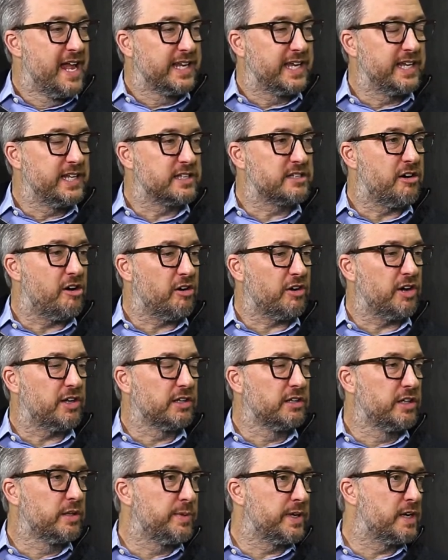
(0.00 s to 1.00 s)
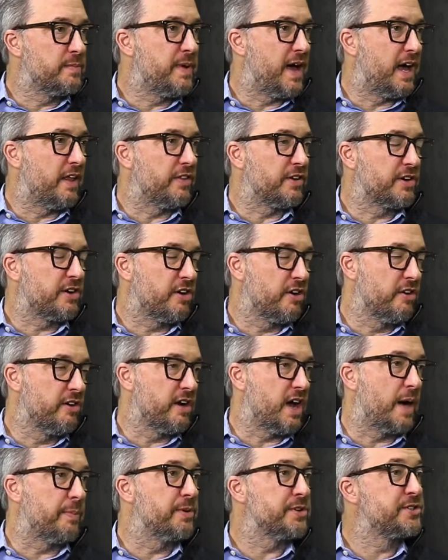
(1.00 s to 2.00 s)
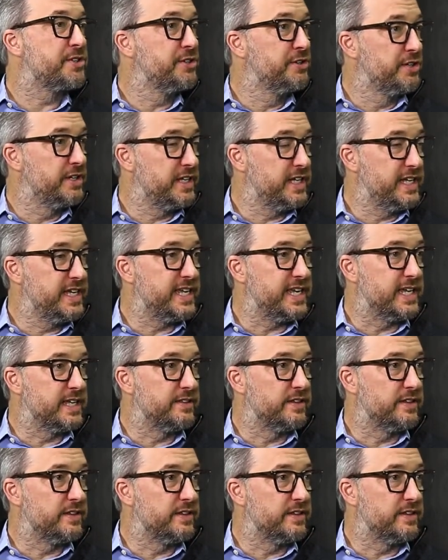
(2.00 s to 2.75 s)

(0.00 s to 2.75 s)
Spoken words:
Can you talk a little bit about the current opportunity